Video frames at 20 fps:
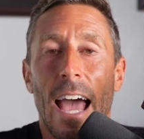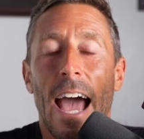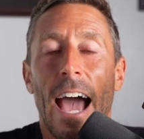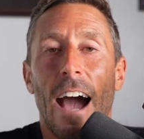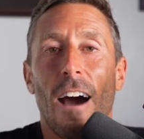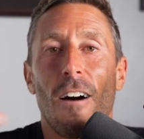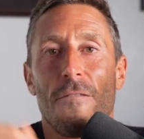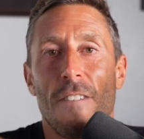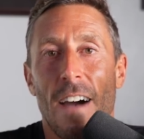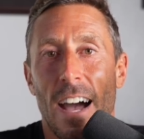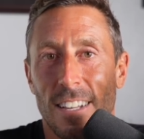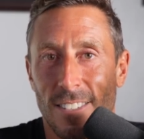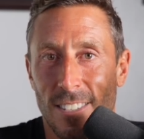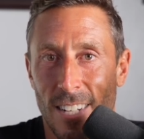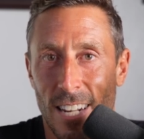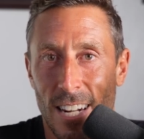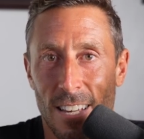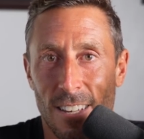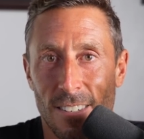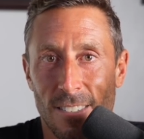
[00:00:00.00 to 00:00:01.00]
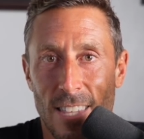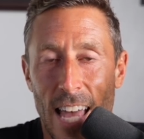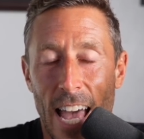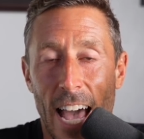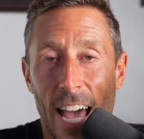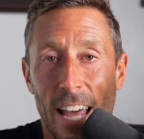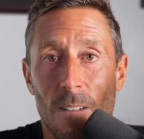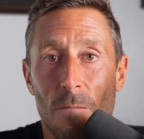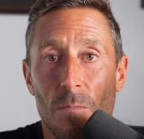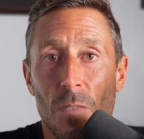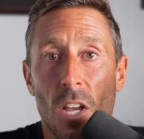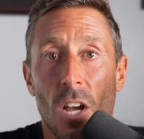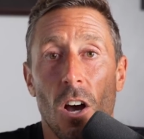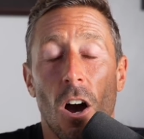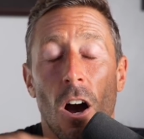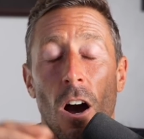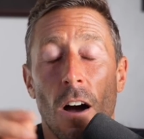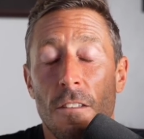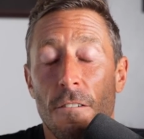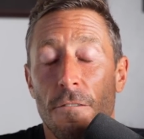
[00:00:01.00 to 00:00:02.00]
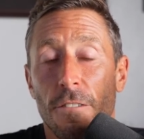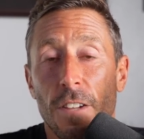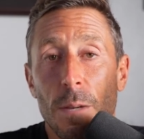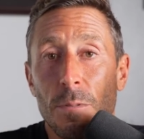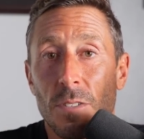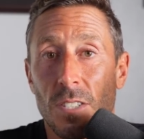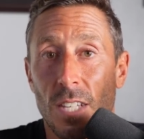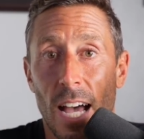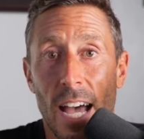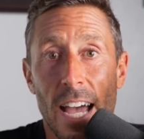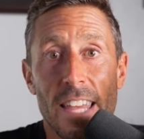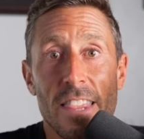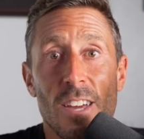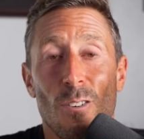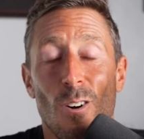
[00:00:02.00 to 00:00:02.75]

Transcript: How fascinating is that? On the flip side,